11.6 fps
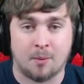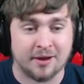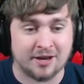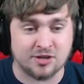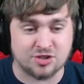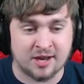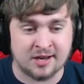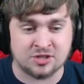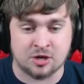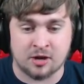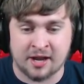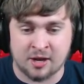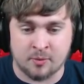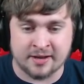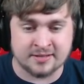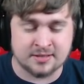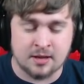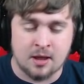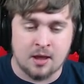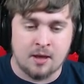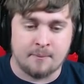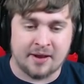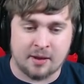going to change here anyways,
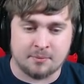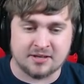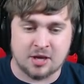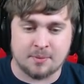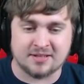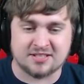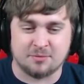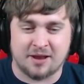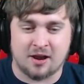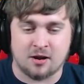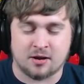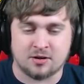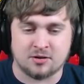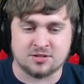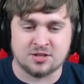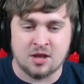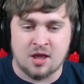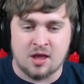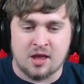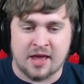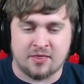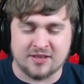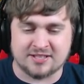but I'm going to talk about some characters,
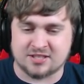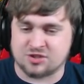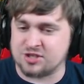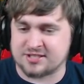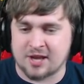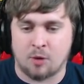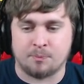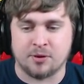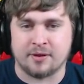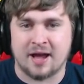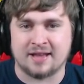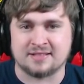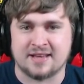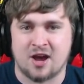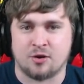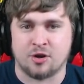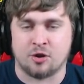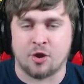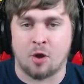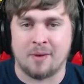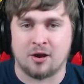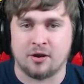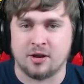and this is just to help you guys out. Y'all
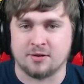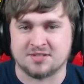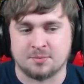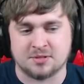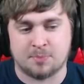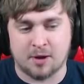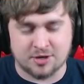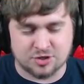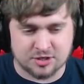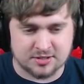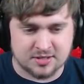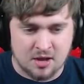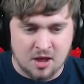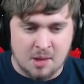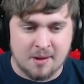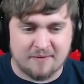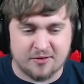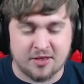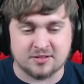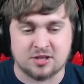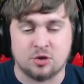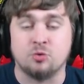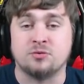may already know some of these punishes, but for those
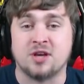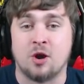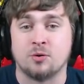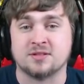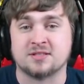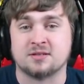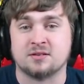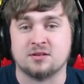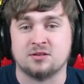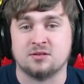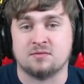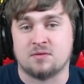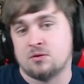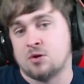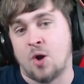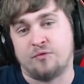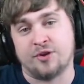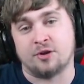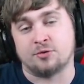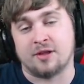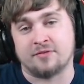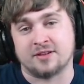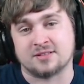of you who don't, hopefully y'all will
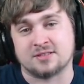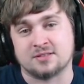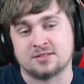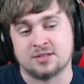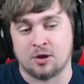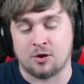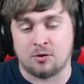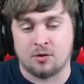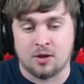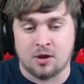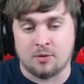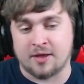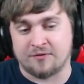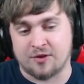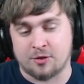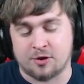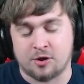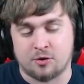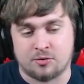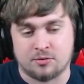love this. So without further ado,